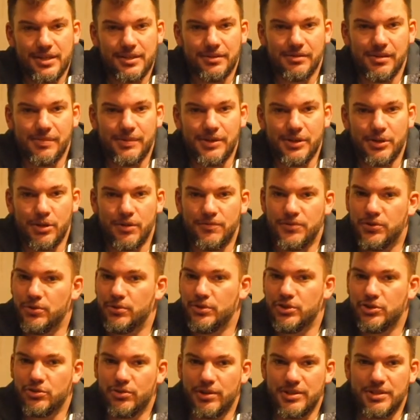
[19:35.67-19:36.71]
Let me know if you
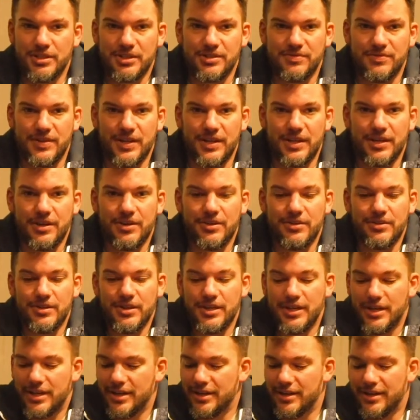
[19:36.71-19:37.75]
enjoyed this video,
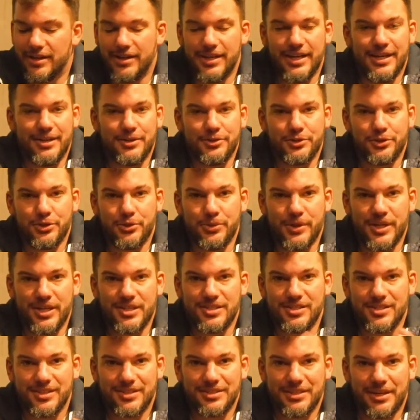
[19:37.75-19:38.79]
and as
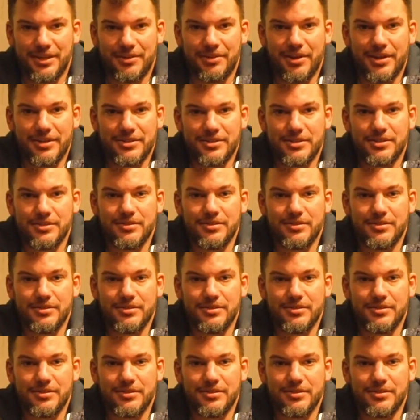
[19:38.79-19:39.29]
always, tight lines.